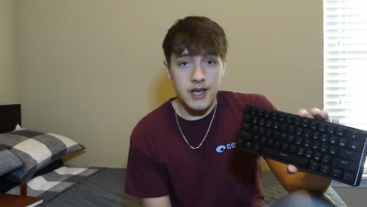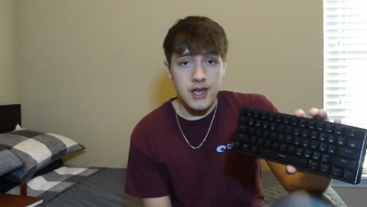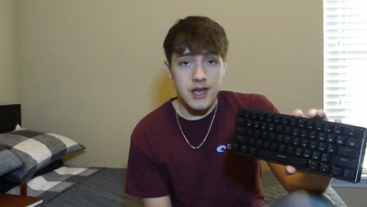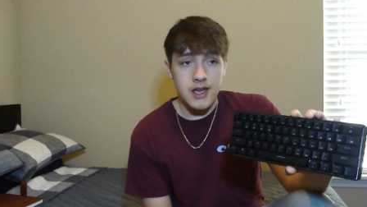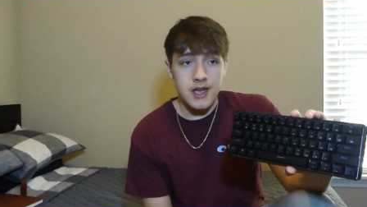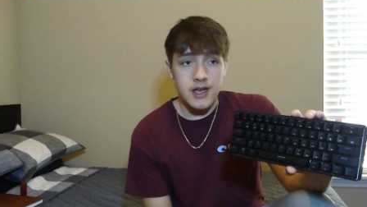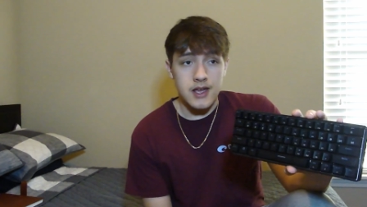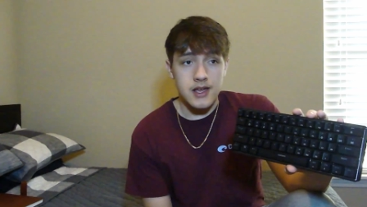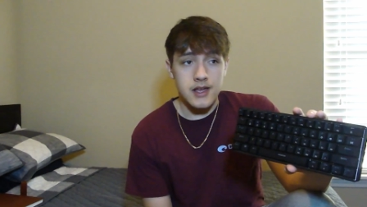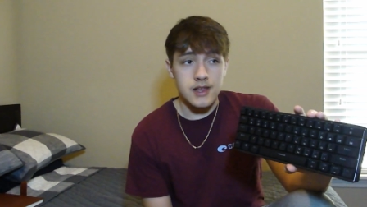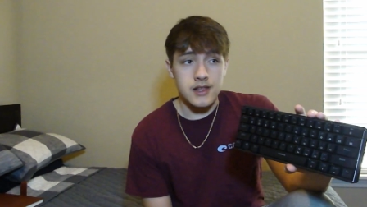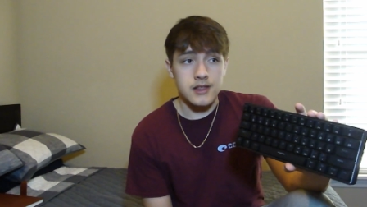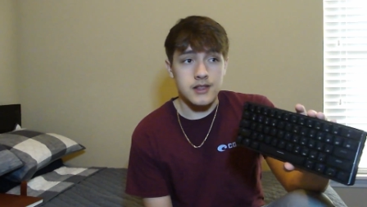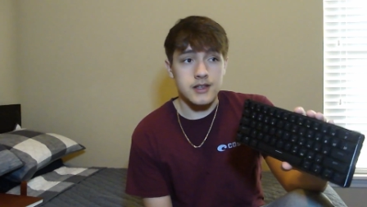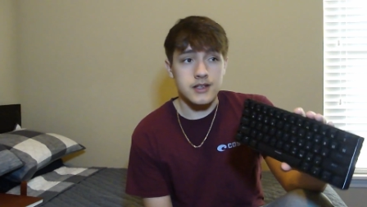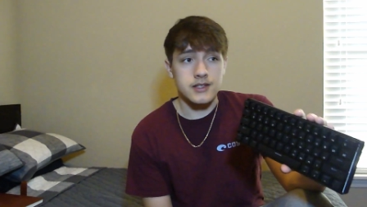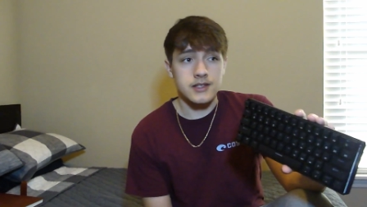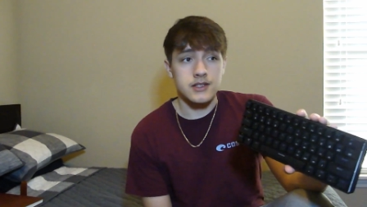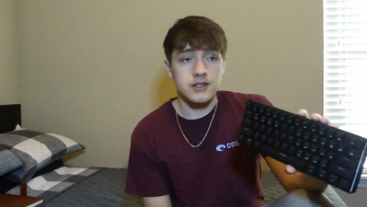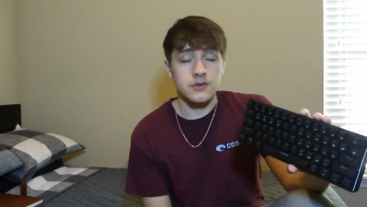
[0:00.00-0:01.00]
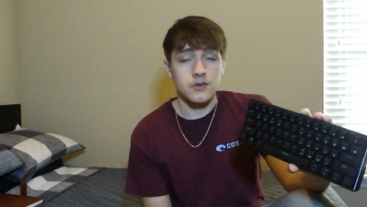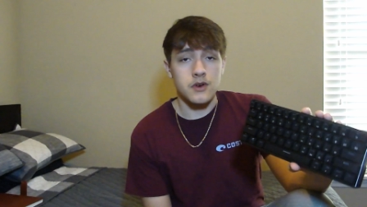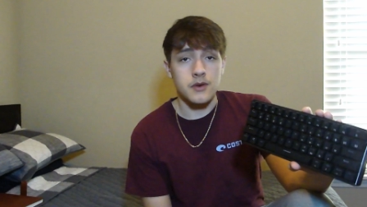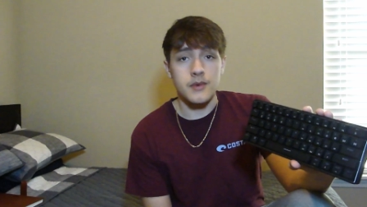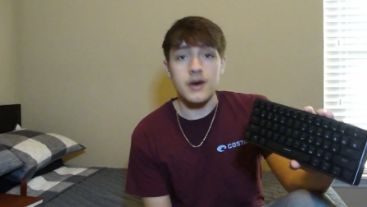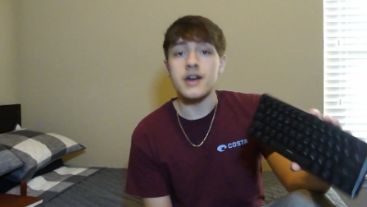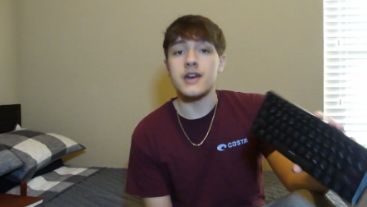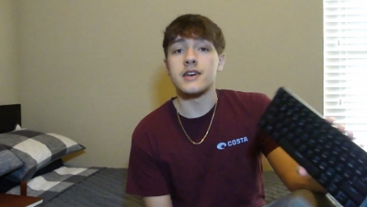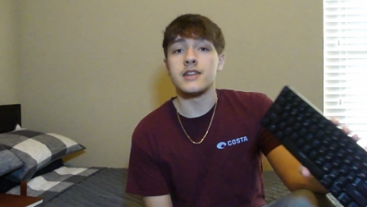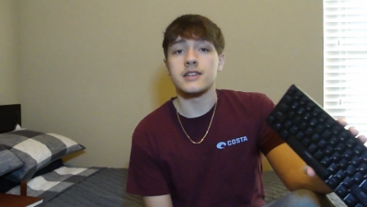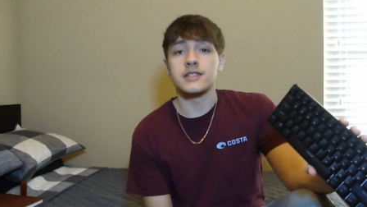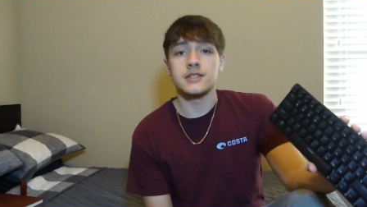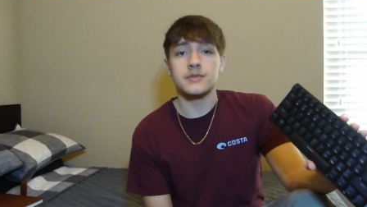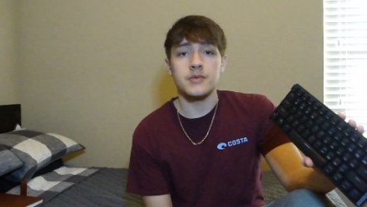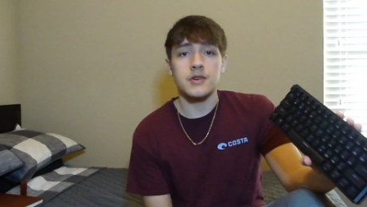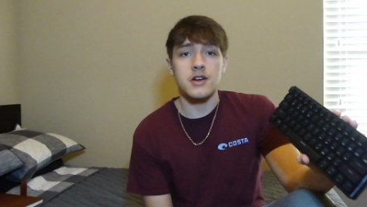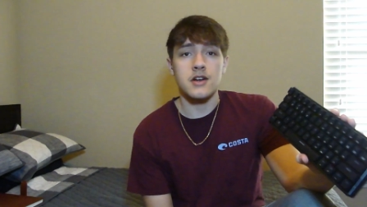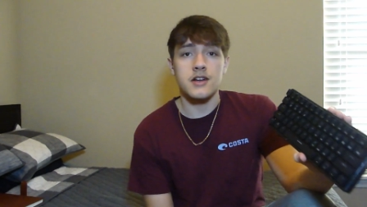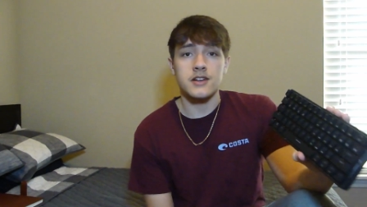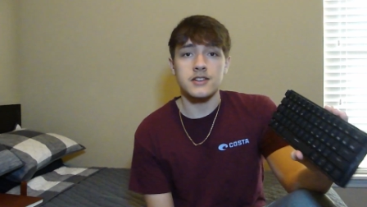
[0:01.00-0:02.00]
And this is where my
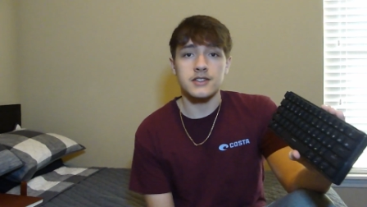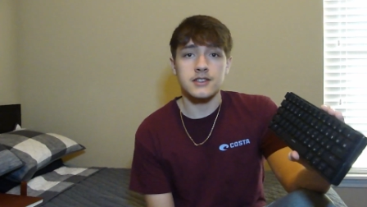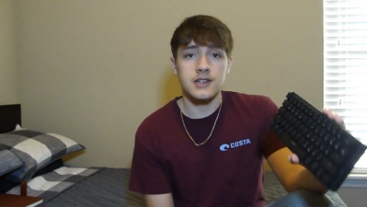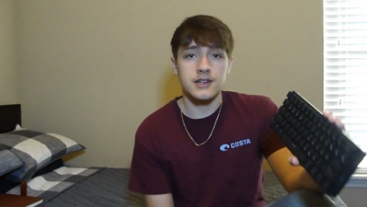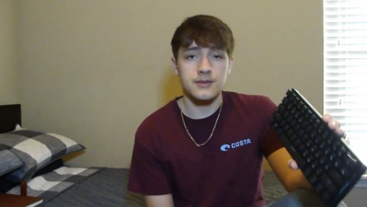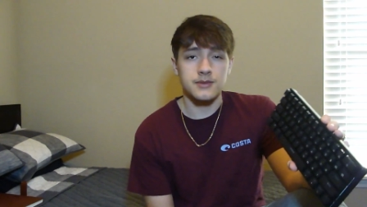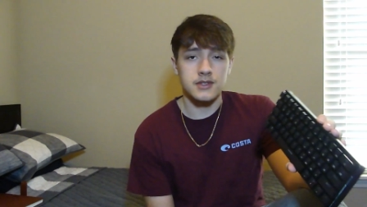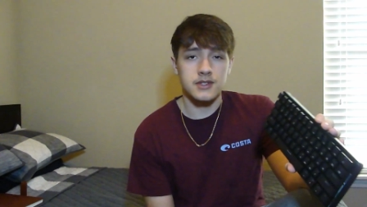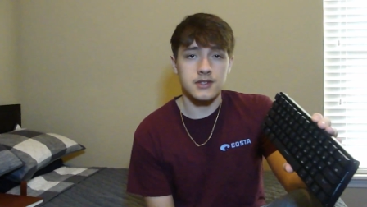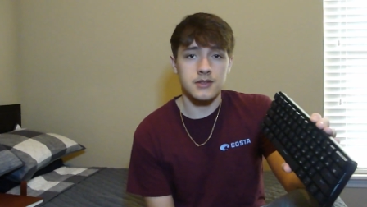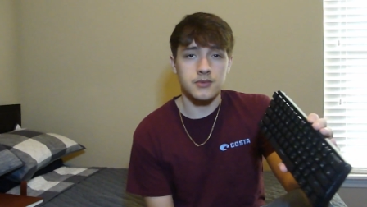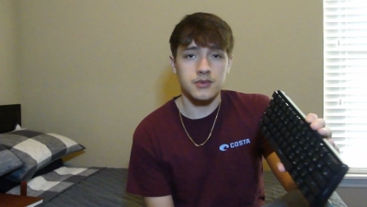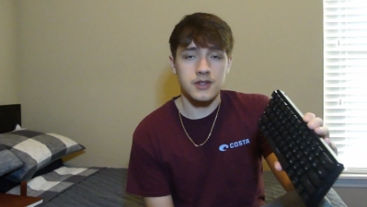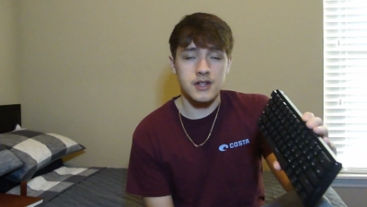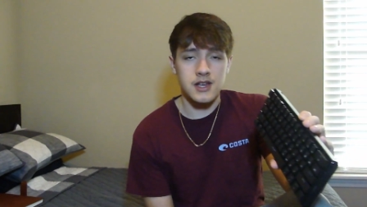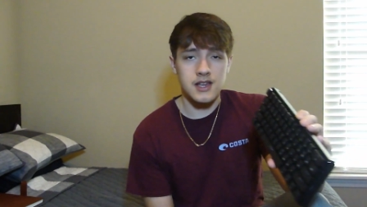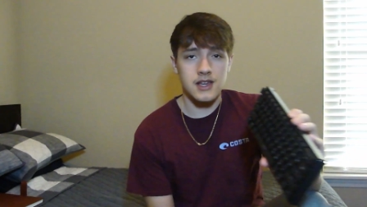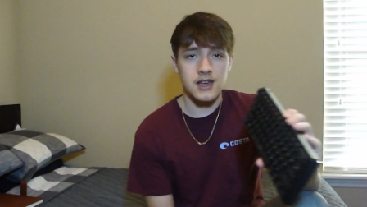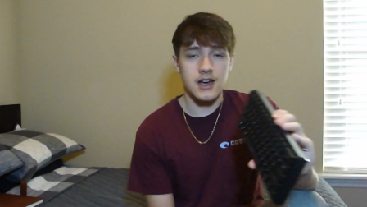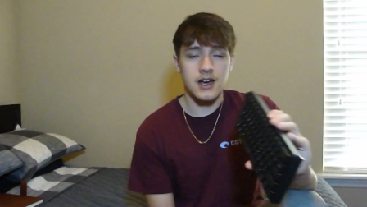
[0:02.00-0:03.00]
inexperience comes into play.